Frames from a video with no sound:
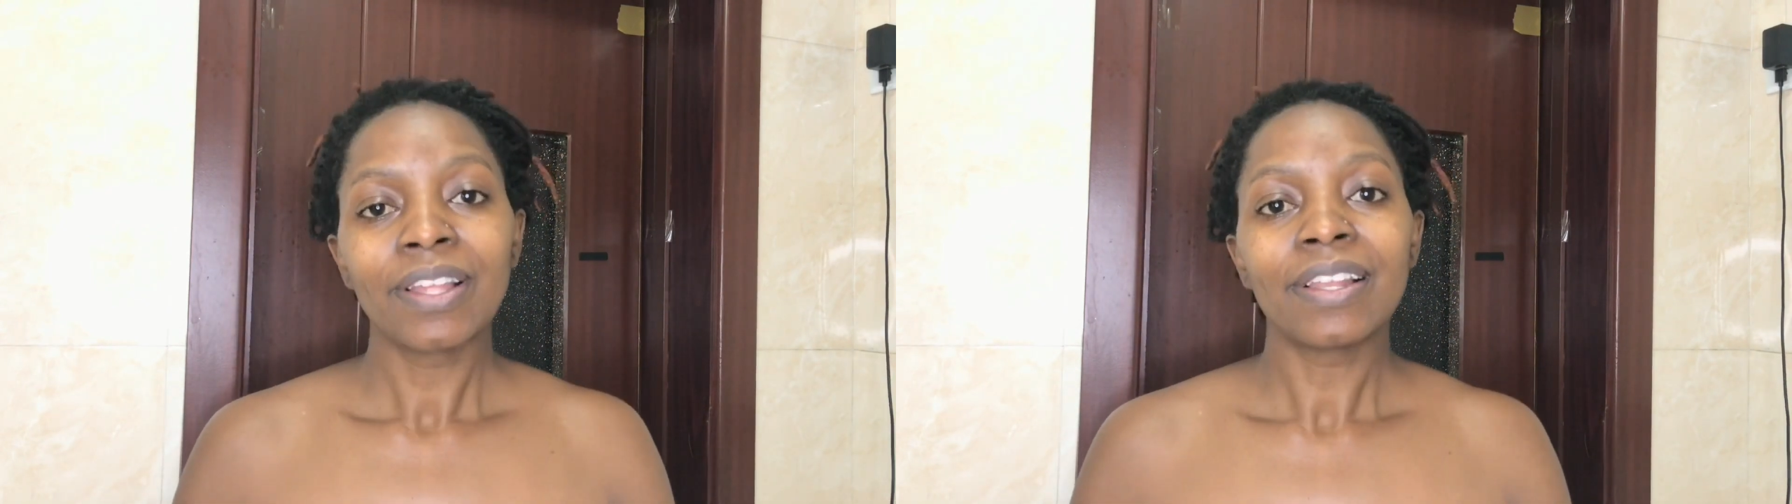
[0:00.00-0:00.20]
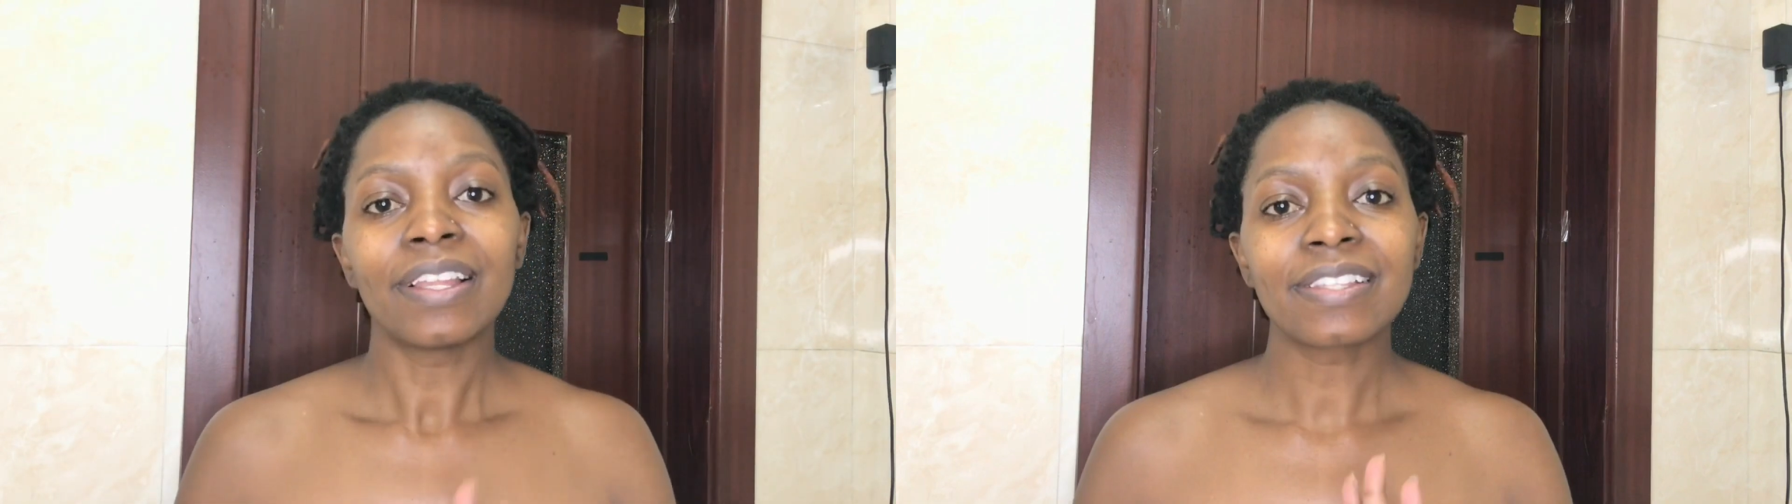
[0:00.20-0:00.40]

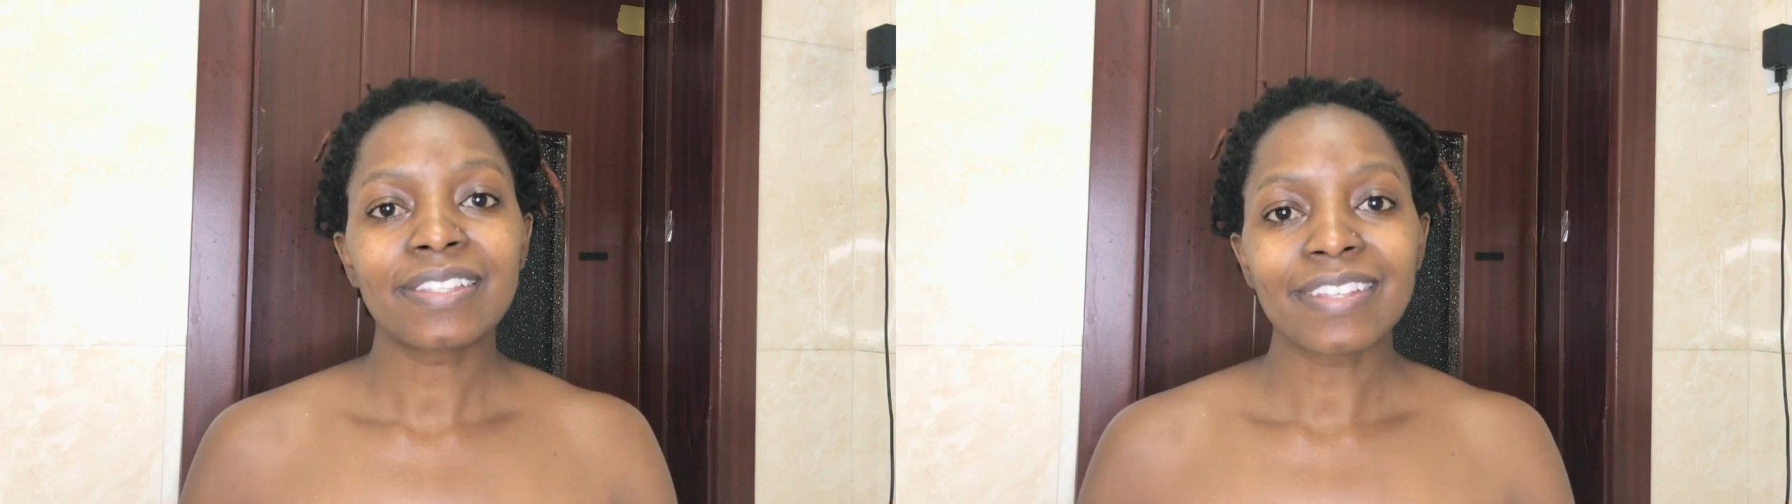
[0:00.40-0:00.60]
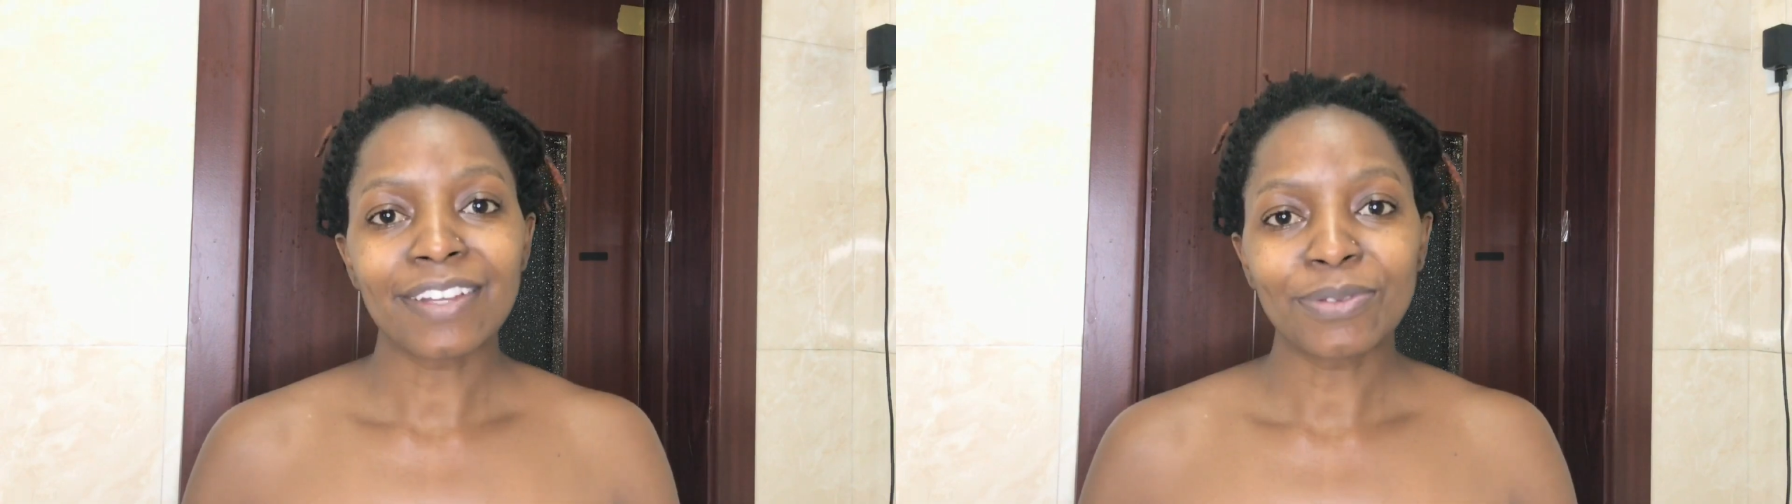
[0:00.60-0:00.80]
let's
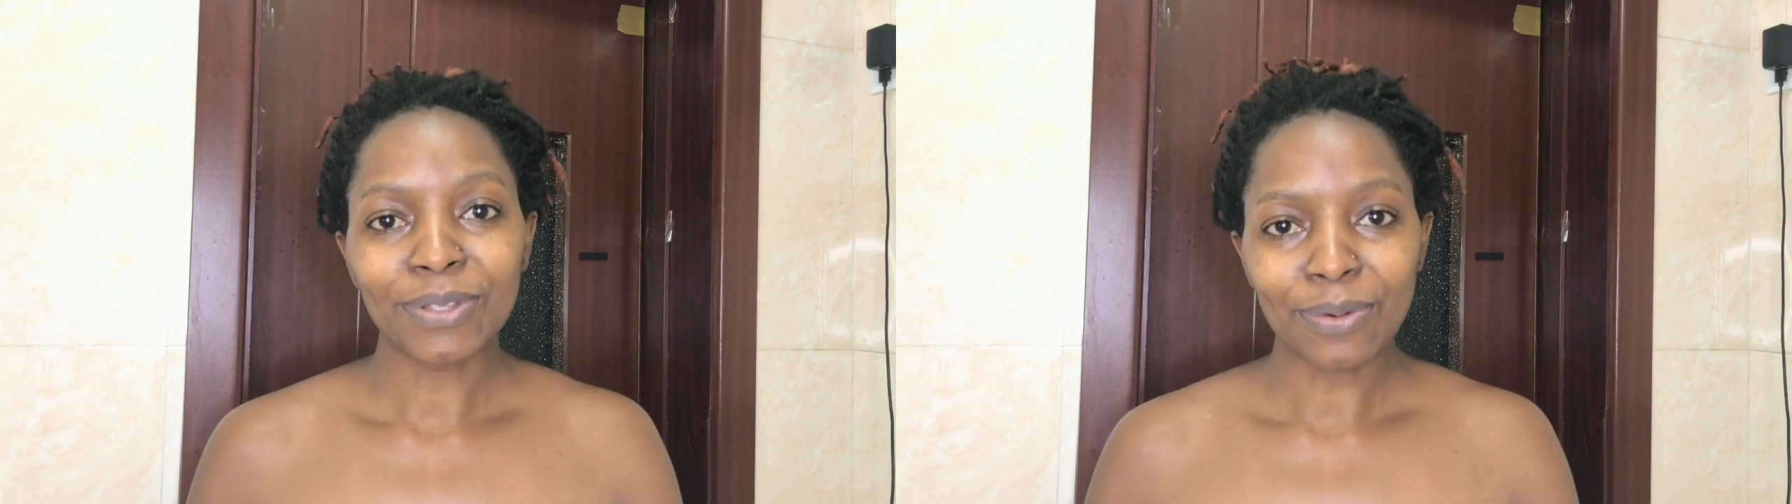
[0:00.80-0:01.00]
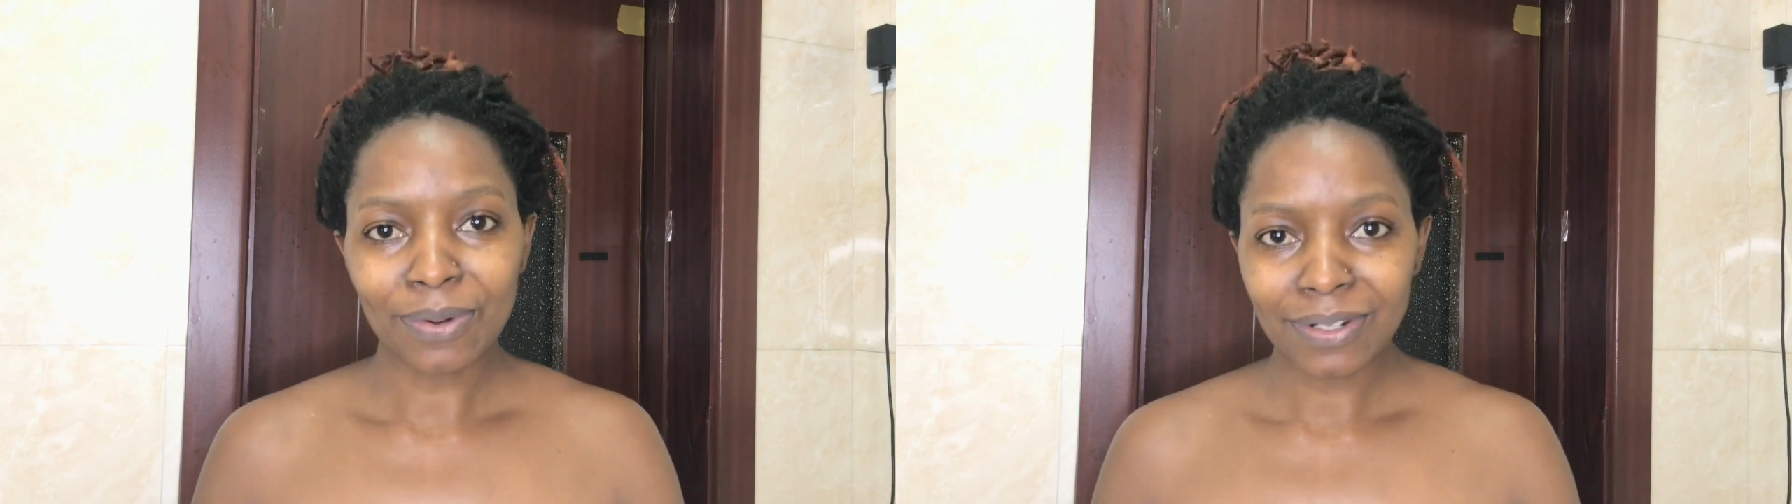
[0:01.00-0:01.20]
start with
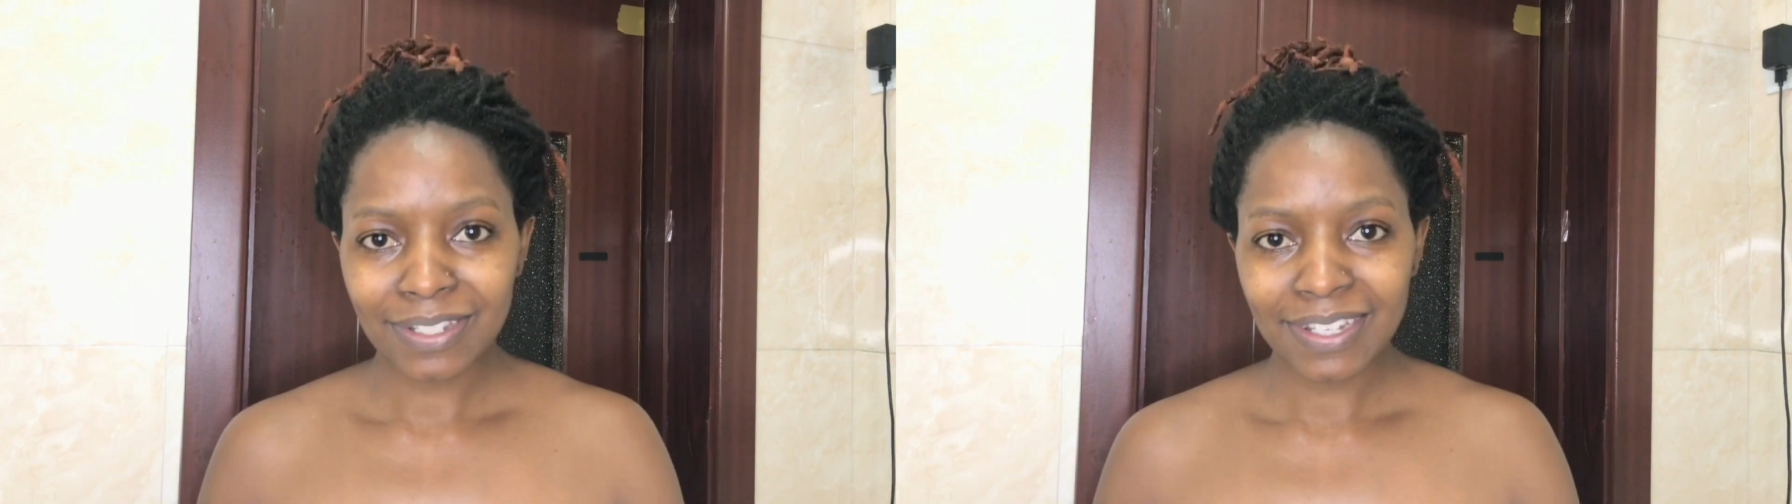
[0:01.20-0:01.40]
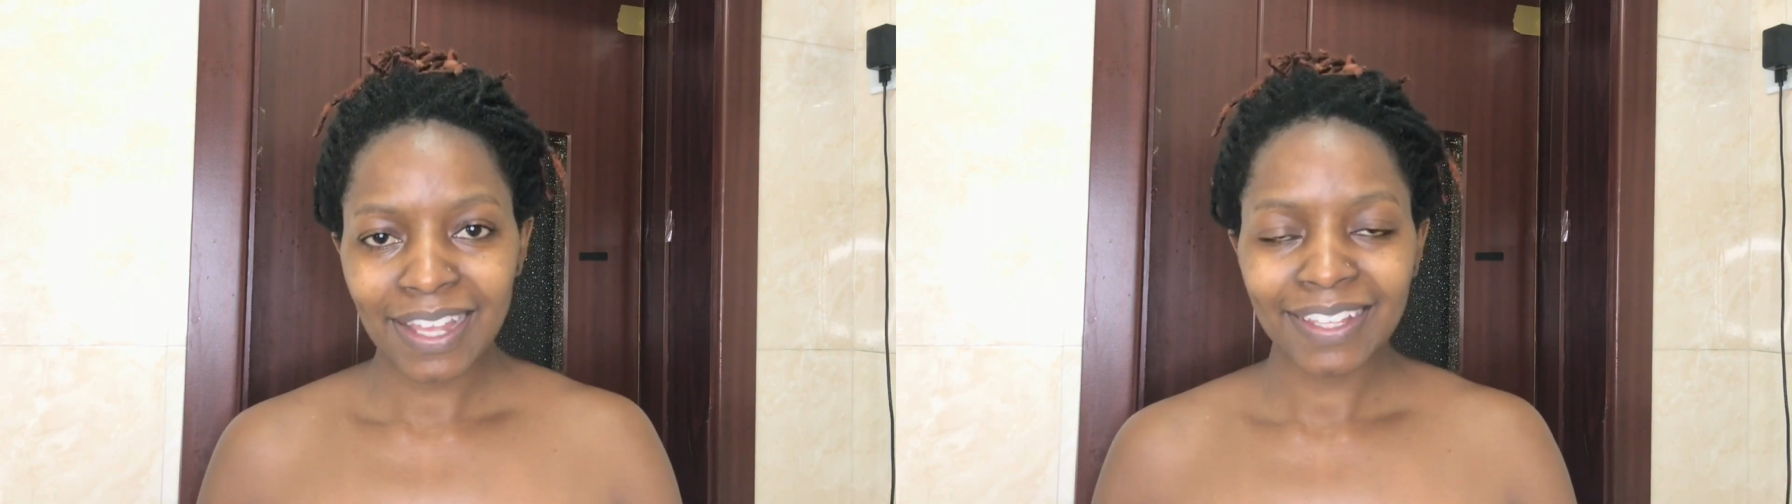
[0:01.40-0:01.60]
the wash
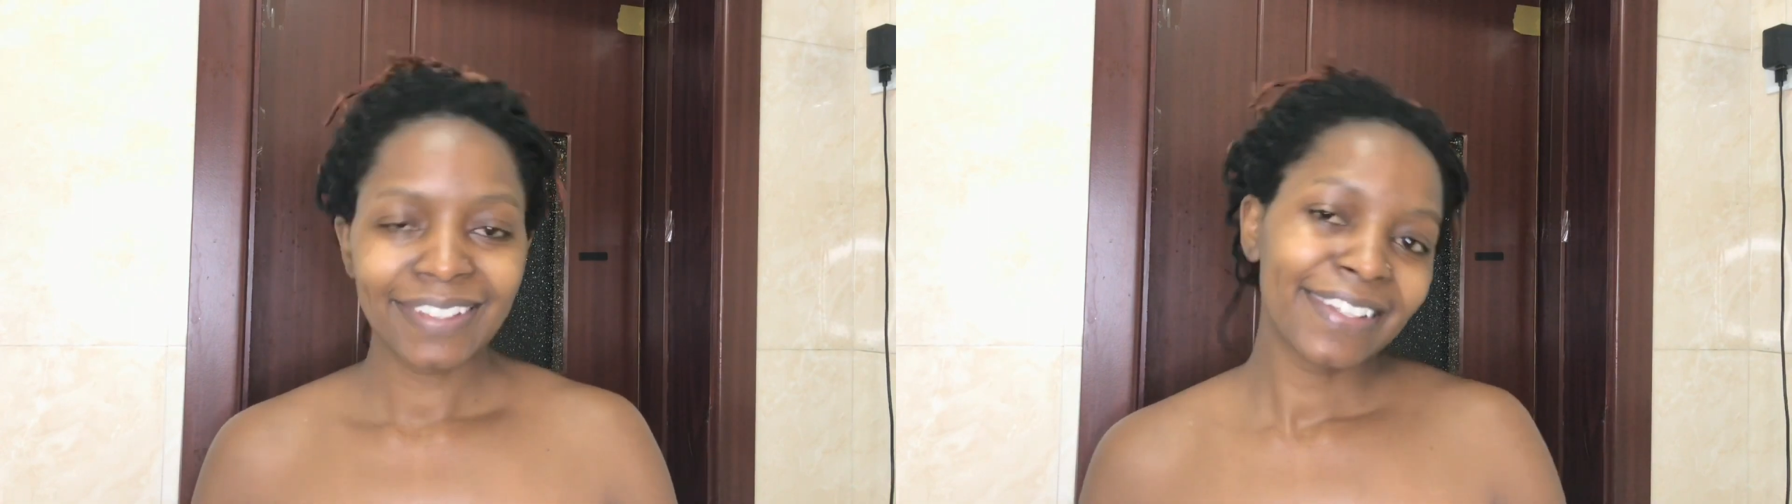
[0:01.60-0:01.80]
day,